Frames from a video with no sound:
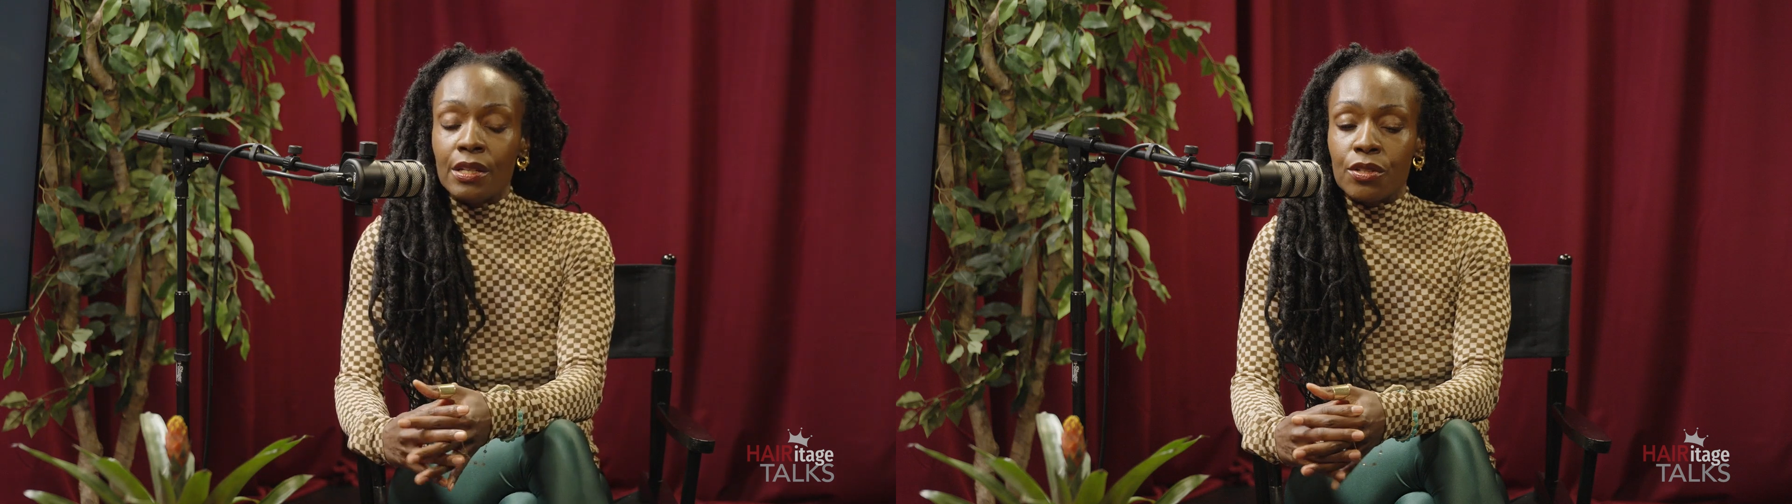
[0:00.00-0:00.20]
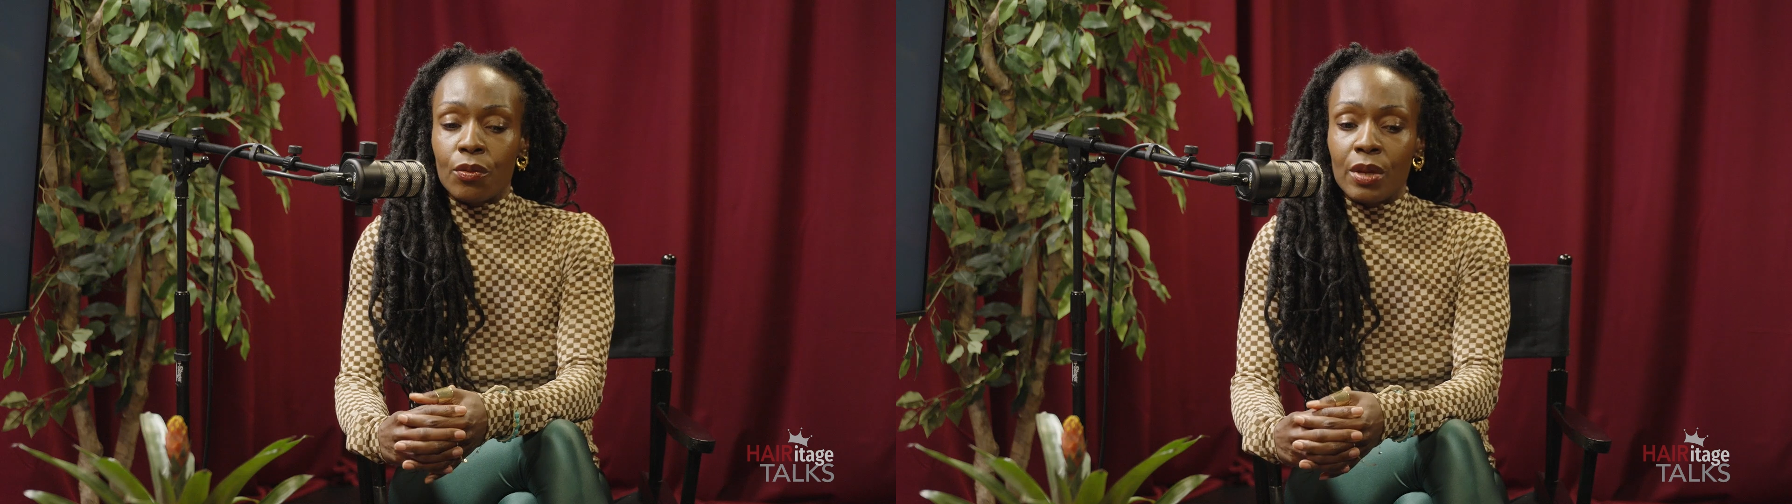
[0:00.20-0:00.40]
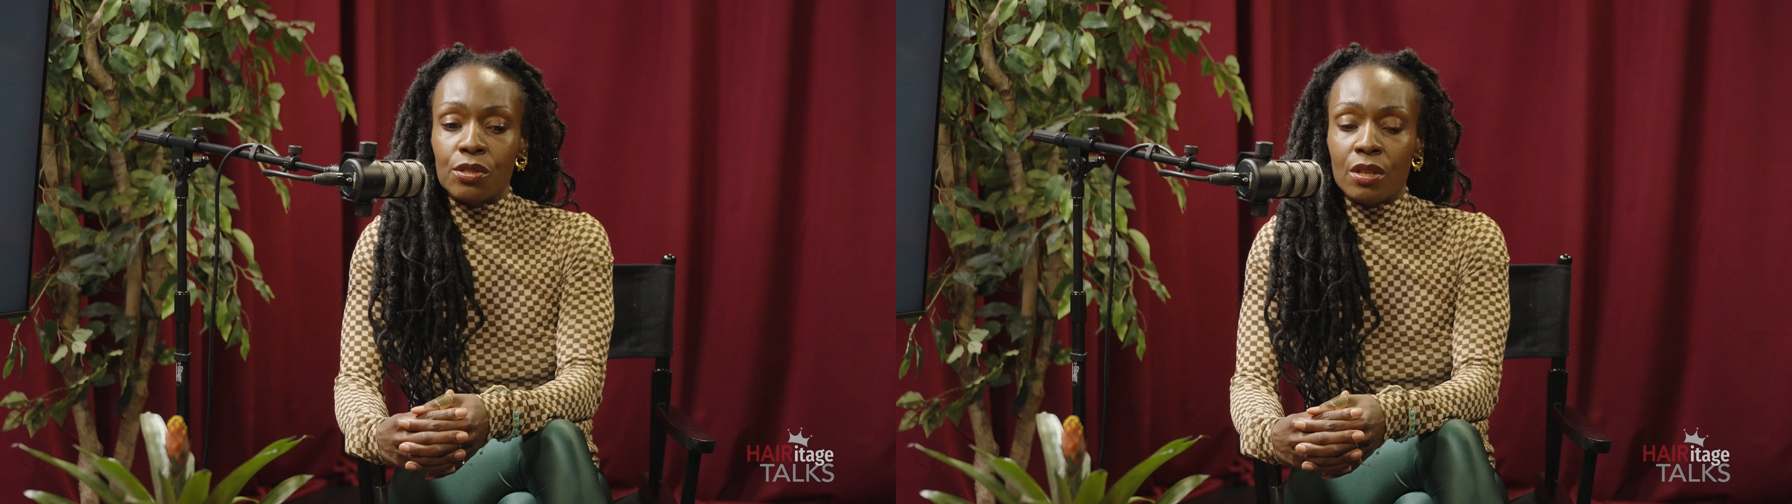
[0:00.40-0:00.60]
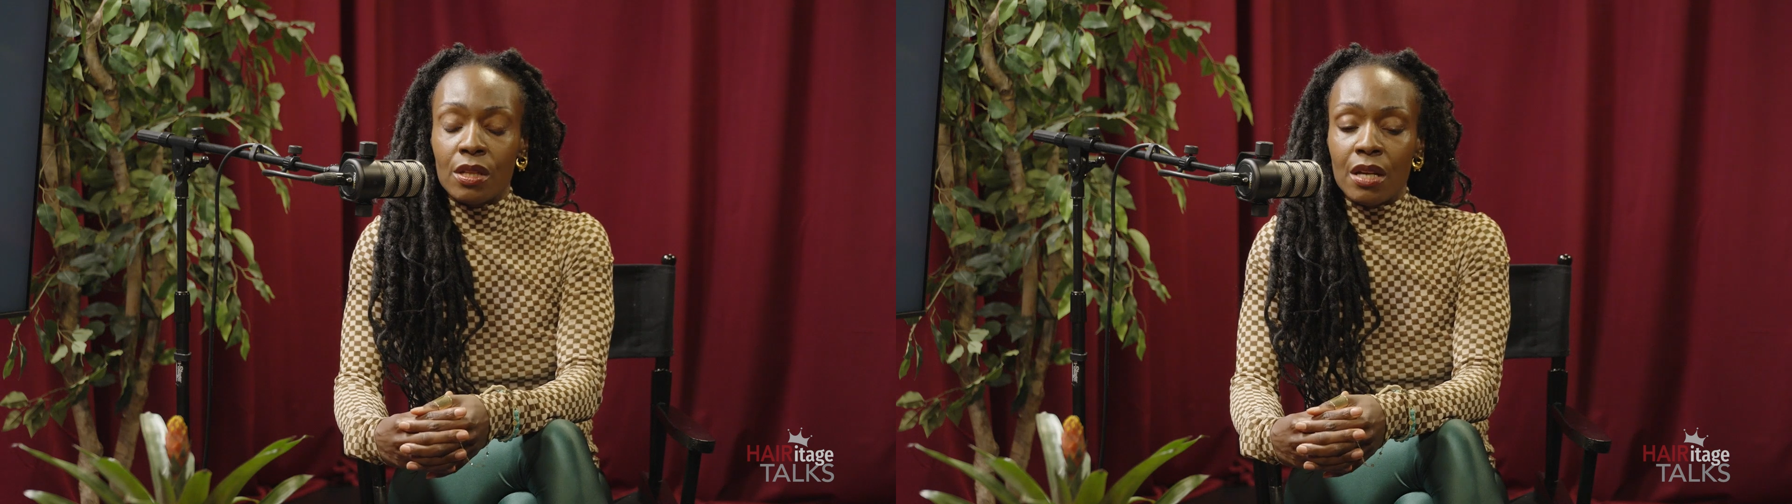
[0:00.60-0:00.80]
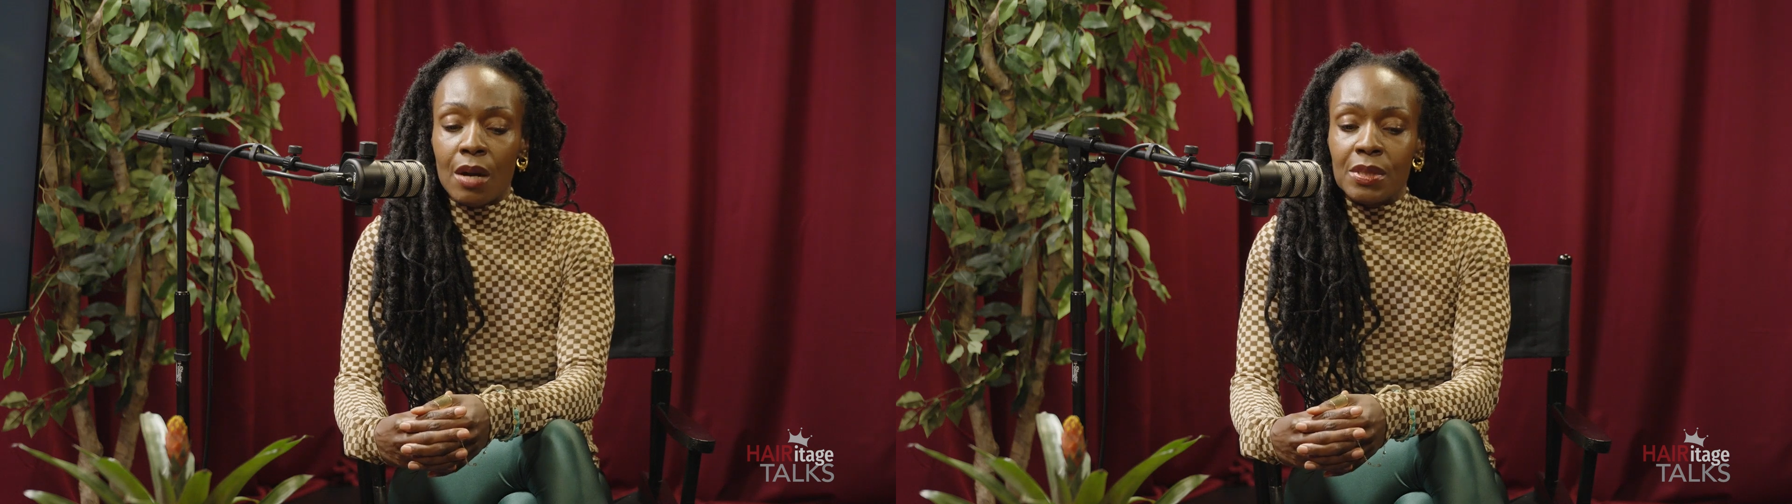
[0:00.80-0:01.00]

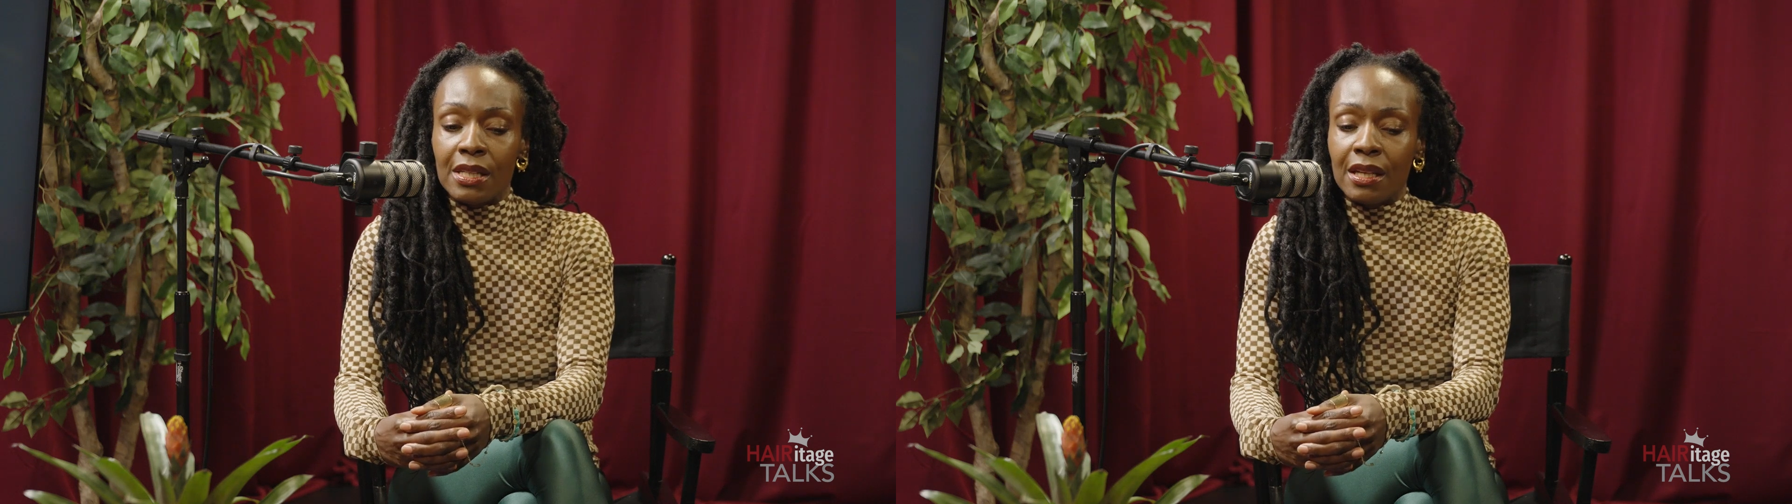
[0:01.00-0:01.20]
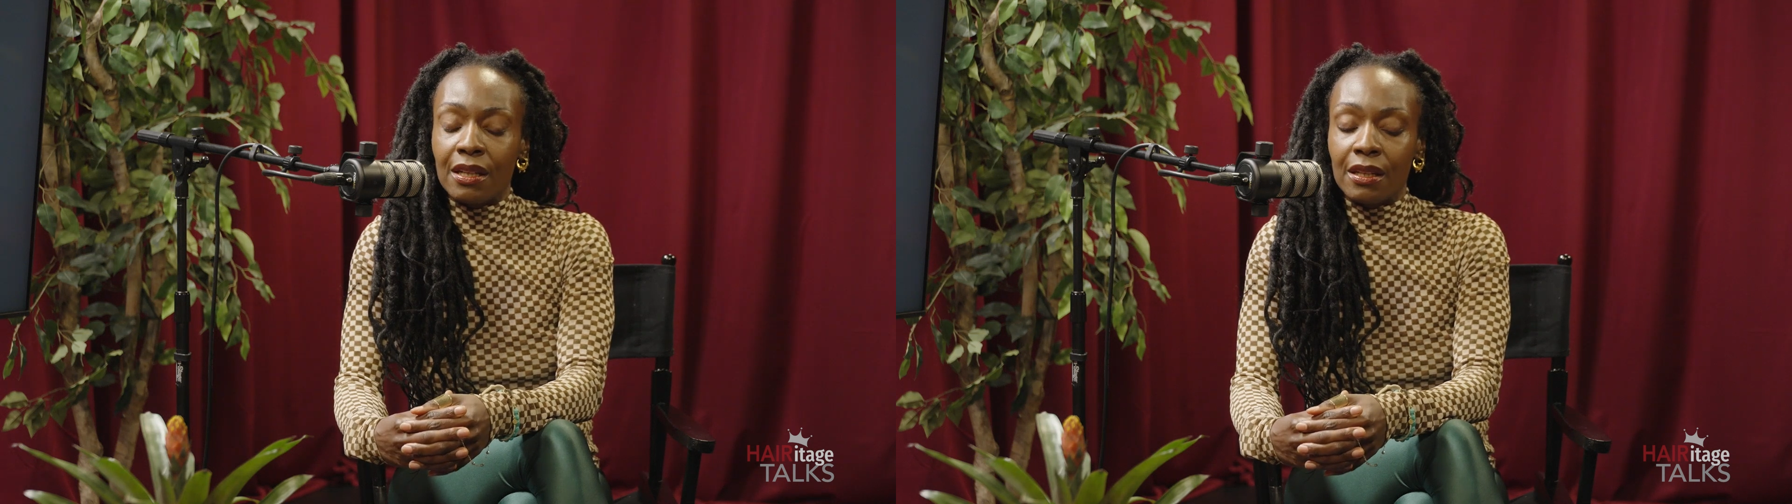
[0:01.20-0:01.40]
interracial adoptee,